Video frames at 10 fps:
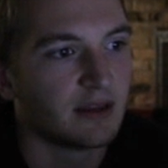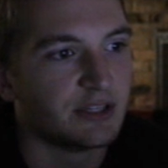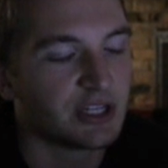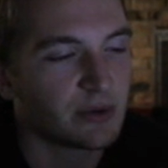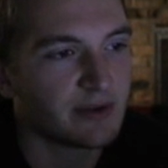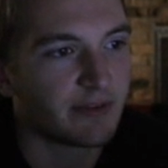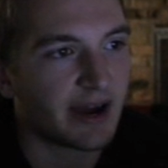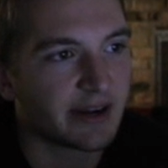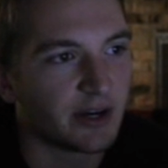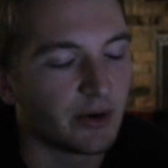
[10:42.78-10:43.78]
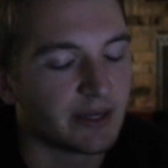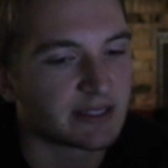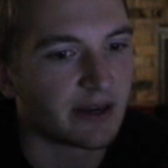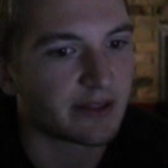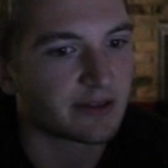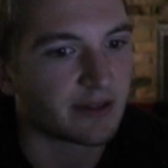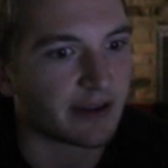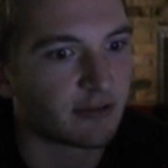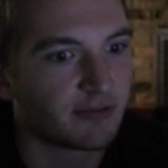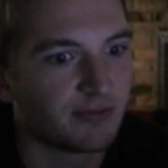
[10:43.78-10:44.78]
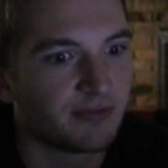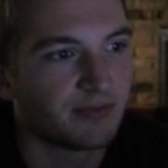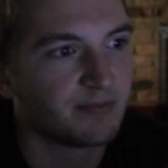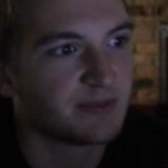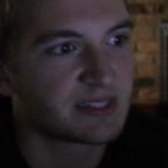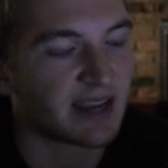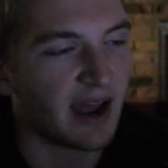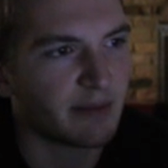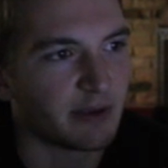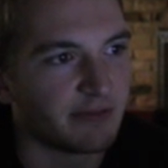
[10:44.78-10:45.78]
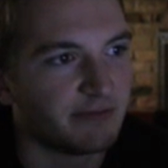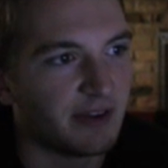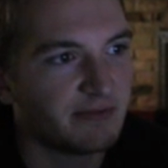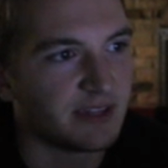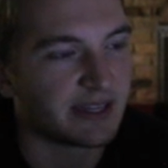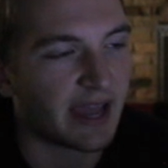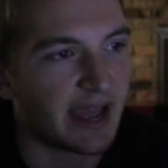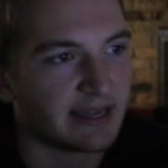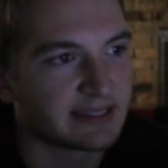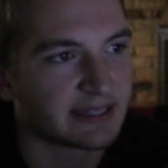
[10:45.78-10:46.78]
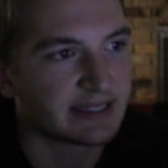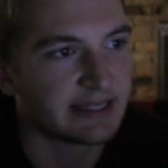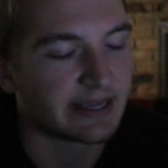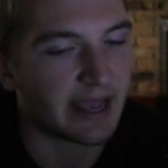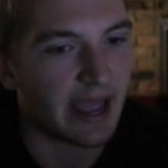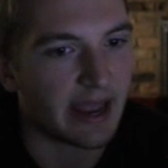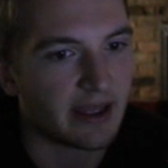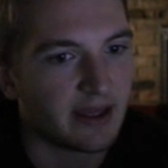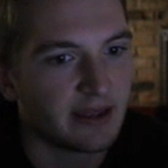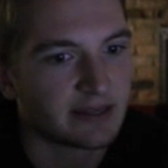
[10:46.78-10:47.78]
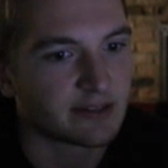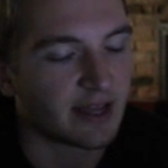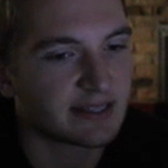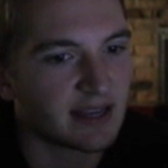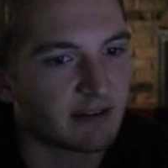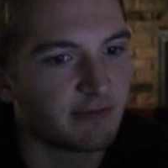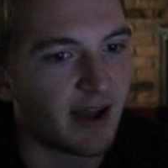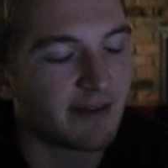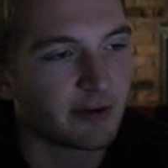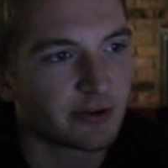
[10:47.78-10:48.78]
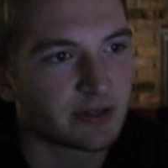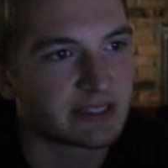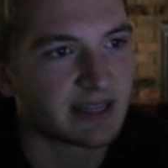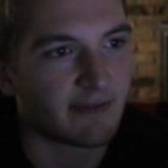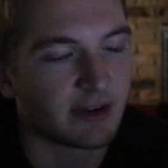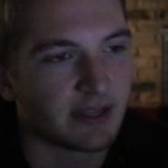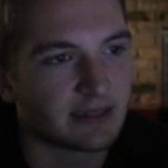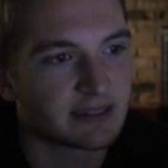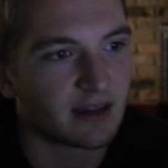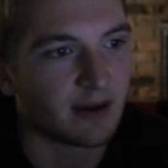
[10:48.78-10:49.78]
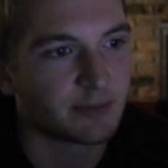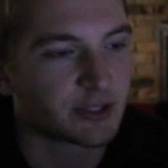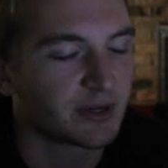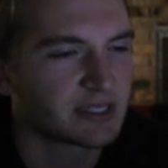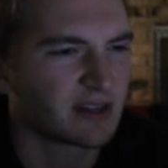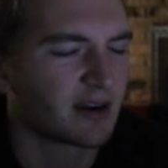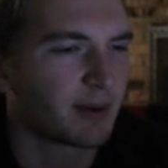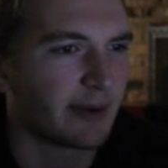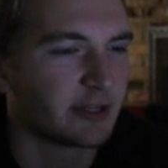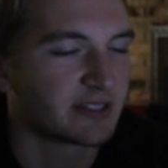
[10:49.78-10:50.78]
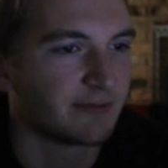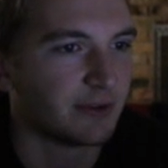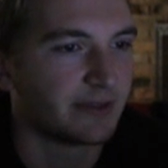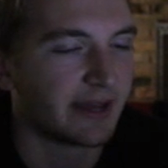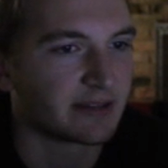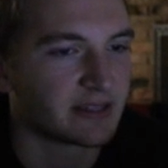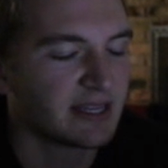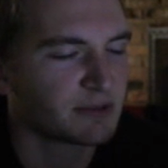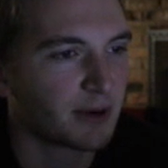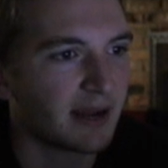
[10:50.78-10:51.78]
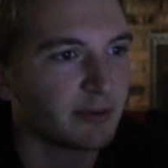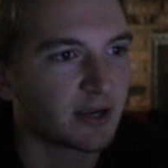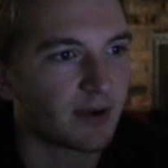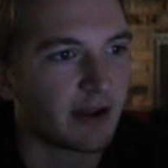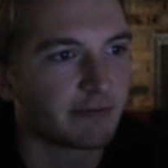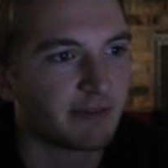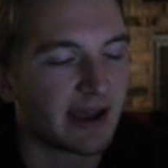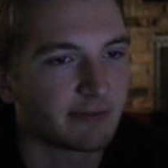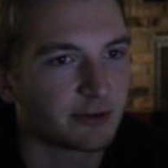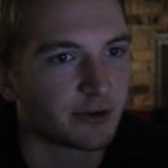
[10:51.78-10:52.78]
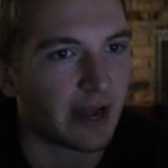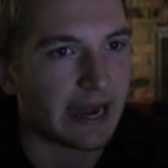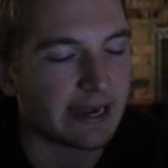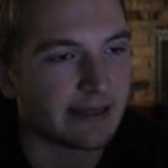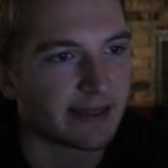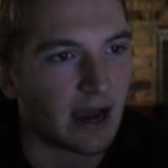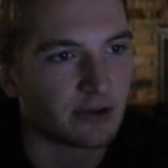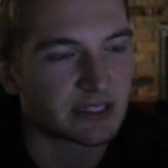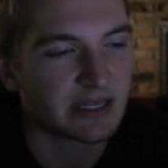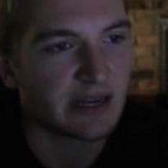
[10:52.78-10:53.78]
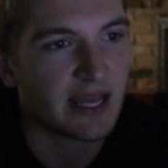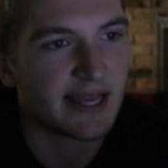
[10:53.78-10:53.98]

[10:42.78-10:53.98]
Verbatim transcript: Joey Votto is another like, it's gotta be 50k, 60k. So that's like 570 stubs. Chris Young probably just a few thousand. It's probably around 580,000.